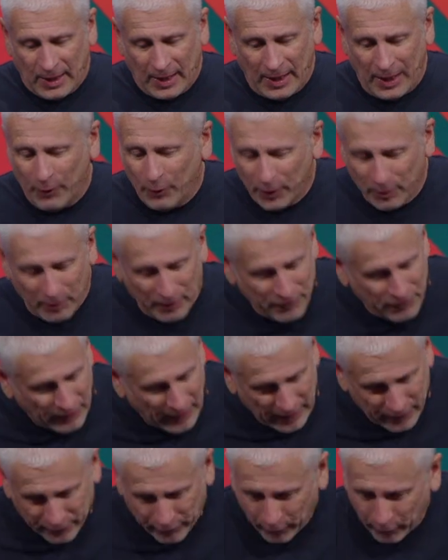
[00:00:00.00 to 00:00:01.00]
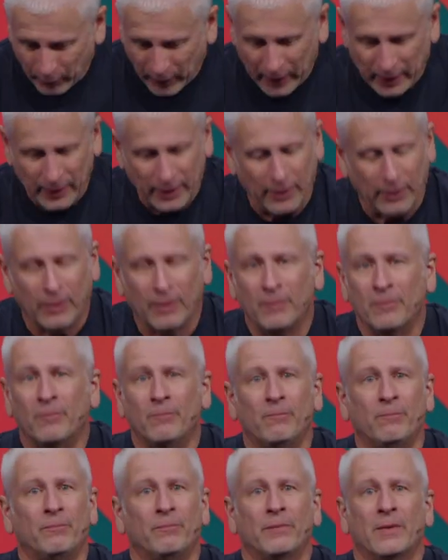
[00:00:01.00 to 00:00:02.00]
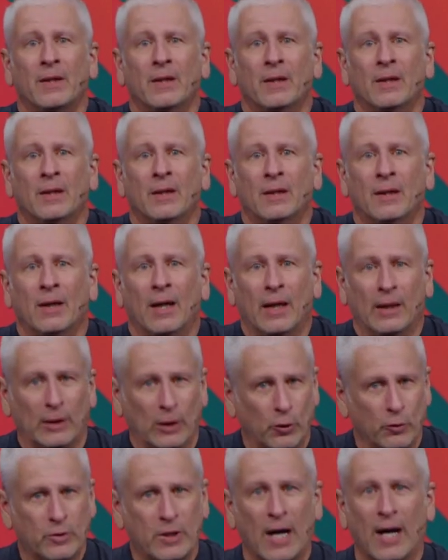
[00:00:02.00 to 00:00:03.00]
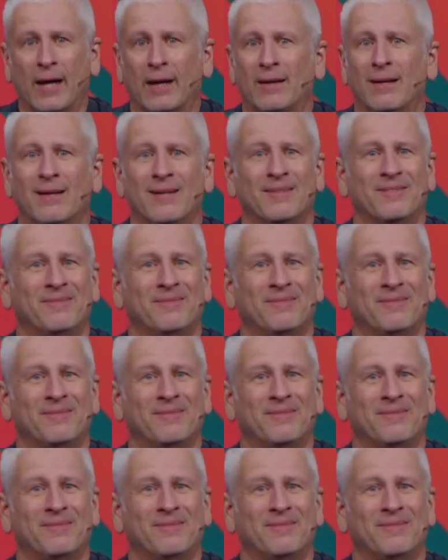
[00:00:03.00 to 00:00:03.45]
I want to be faithful right here at low tide,